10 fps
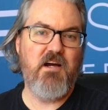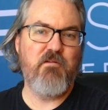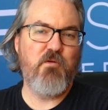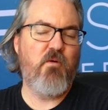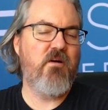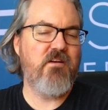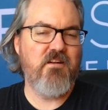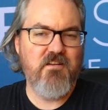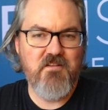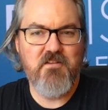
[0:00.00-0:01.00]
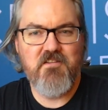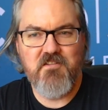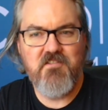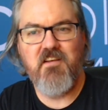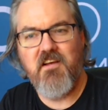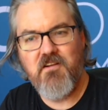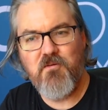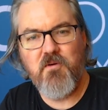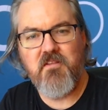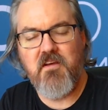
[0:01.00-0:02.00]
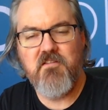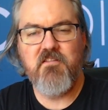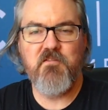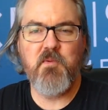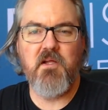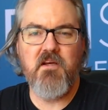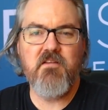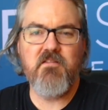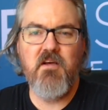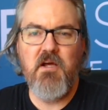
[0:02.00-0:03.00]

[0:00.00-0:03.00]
Hi everyone, this is Dale with Ace Displays.